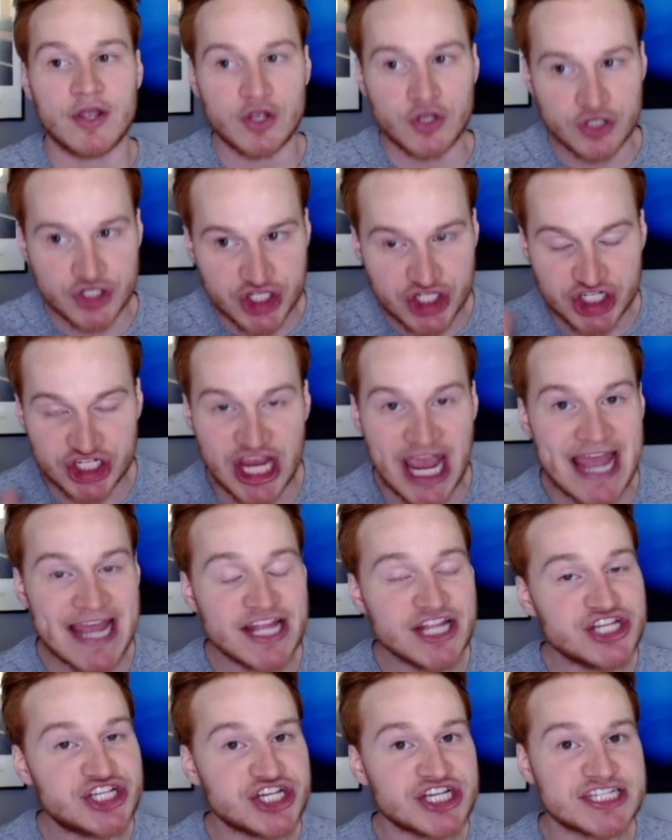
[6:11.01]

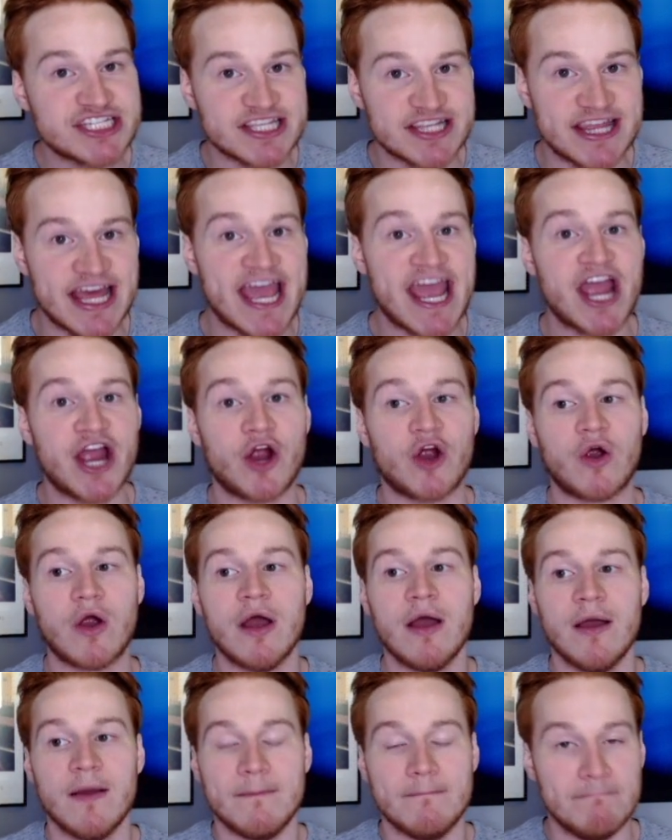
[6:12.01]
changes their
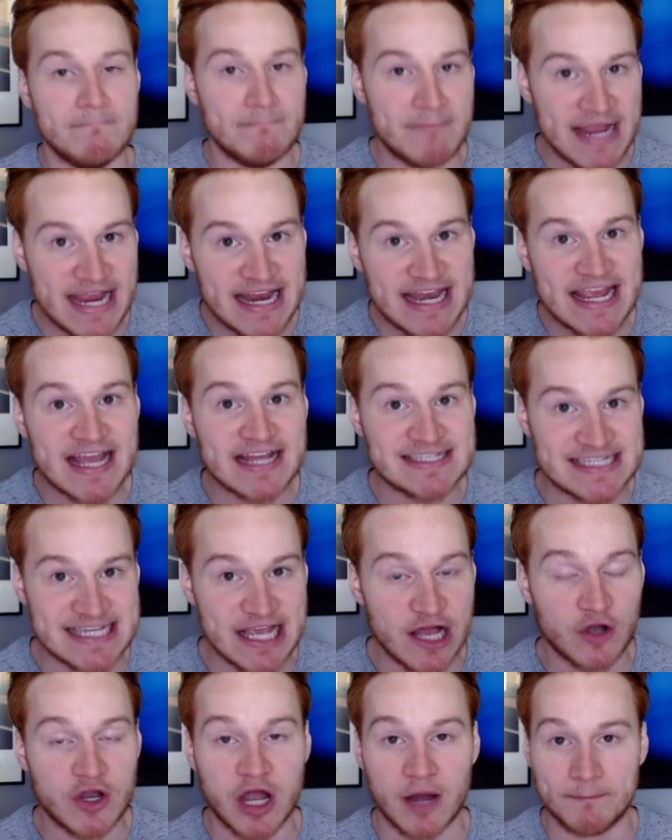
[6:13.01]
media
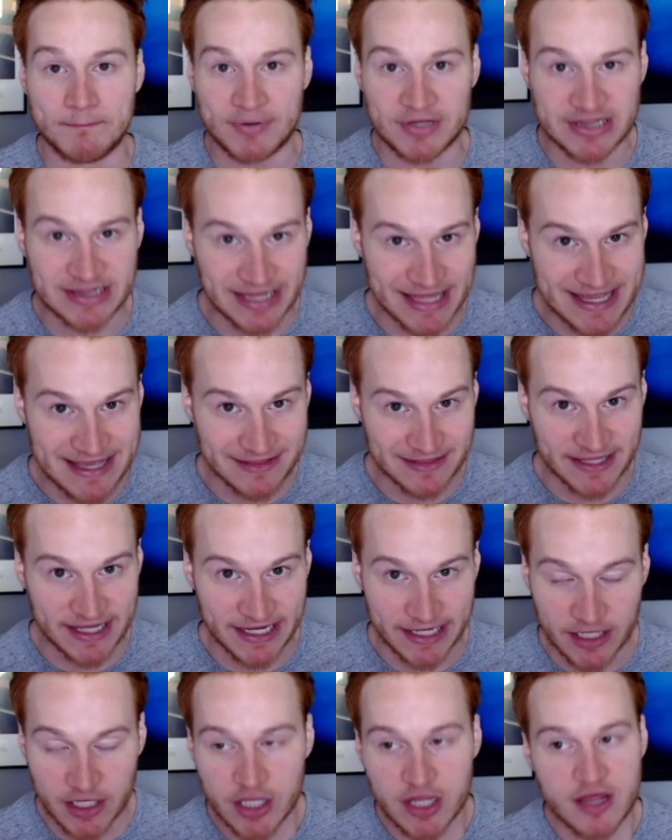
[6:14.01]
deal
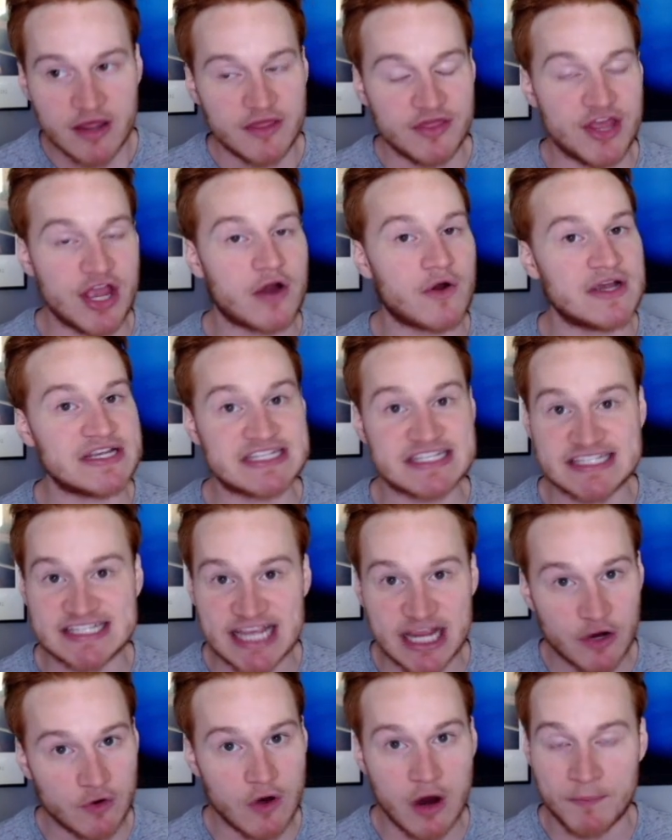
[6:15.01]
completely, there is
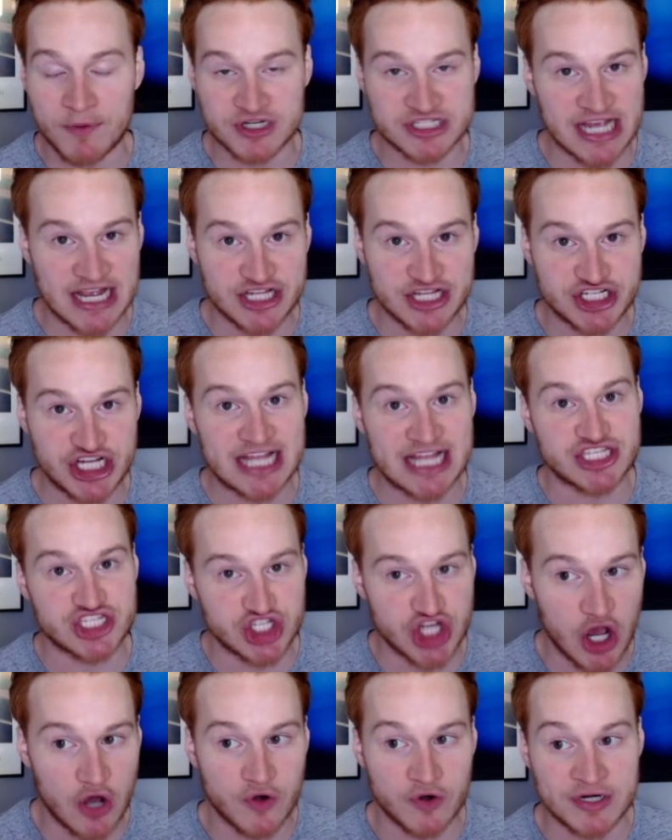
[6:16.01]
0% chance
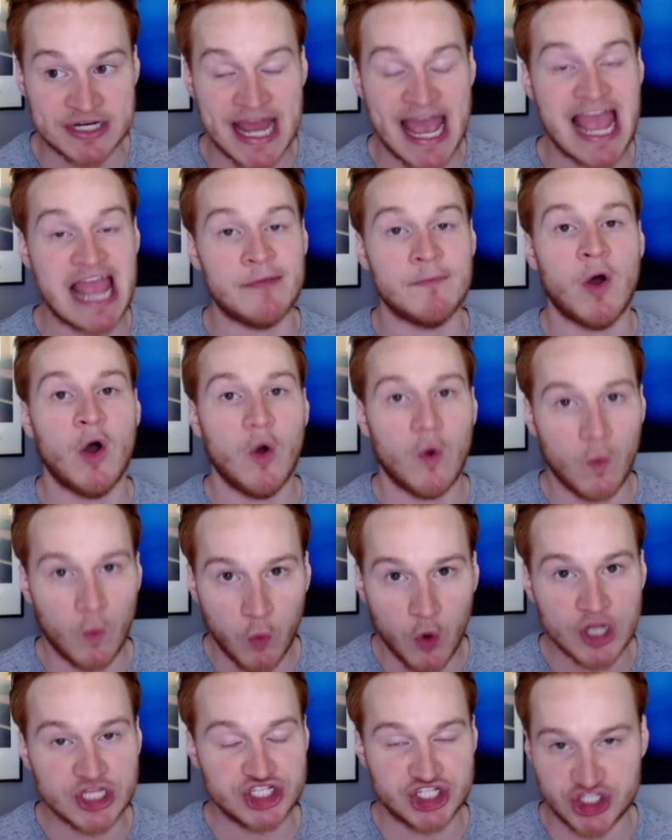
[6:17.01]
Notre Dame
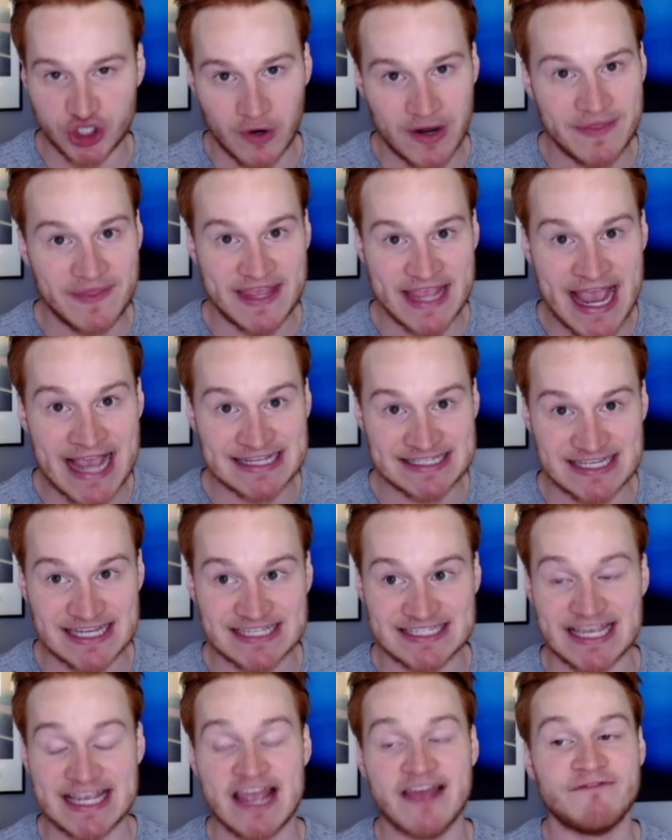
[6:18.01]
would join the
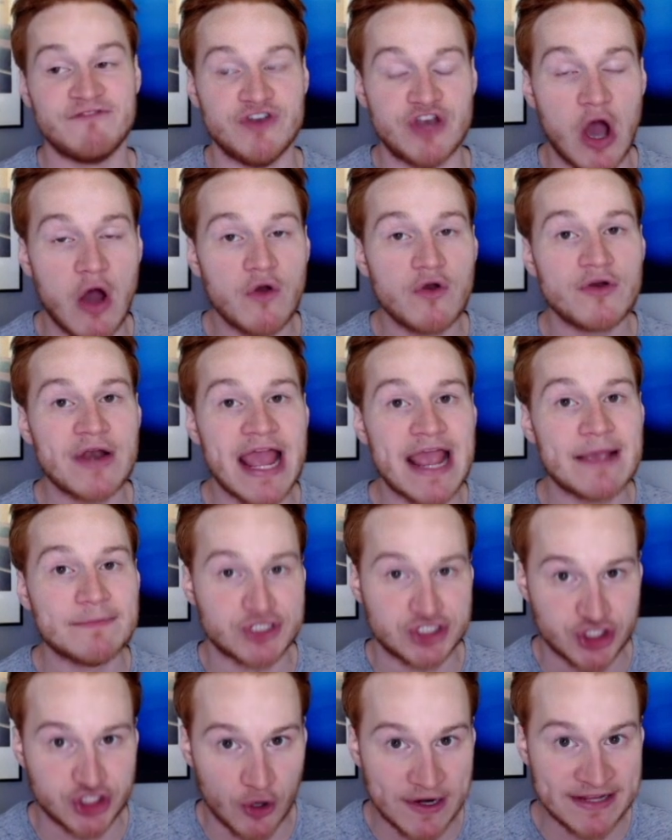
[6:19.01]
ACC. If Notre Dame's
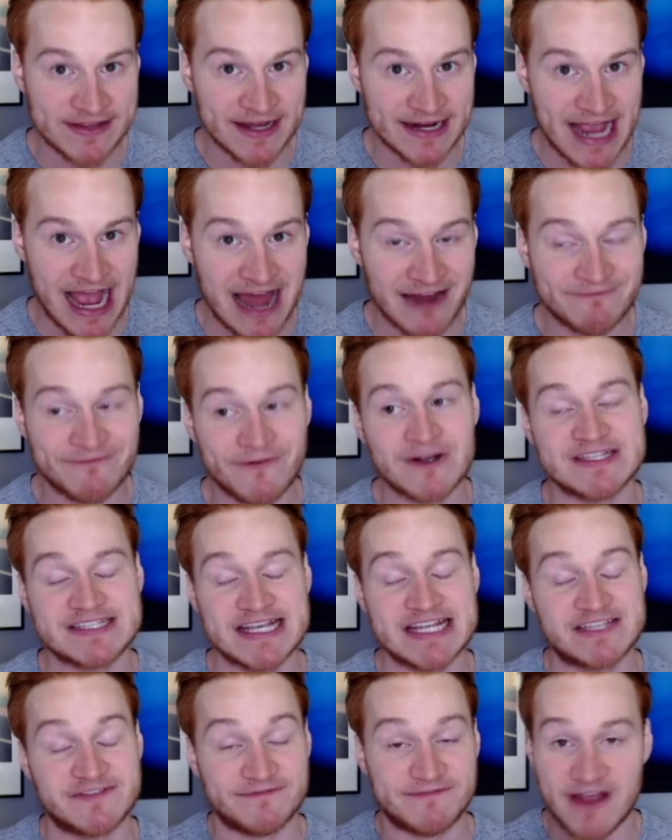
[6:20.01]
joining a conference,
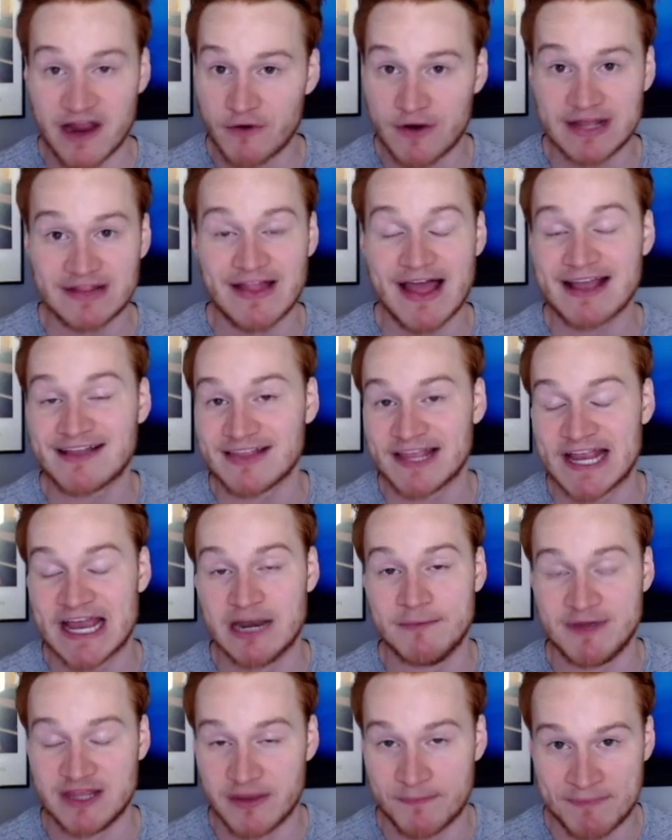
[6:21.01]
it's very likely going
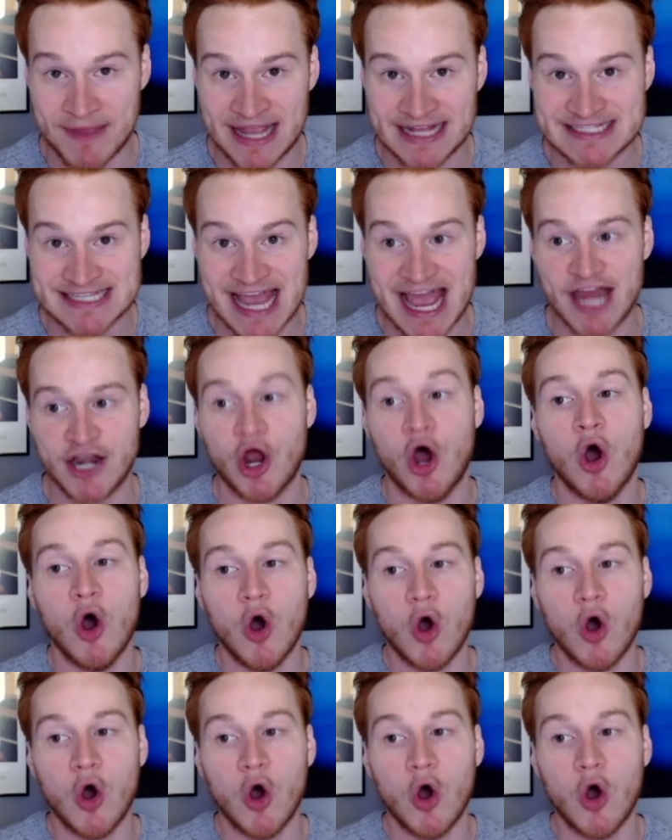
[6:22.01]
to be the Big Ten.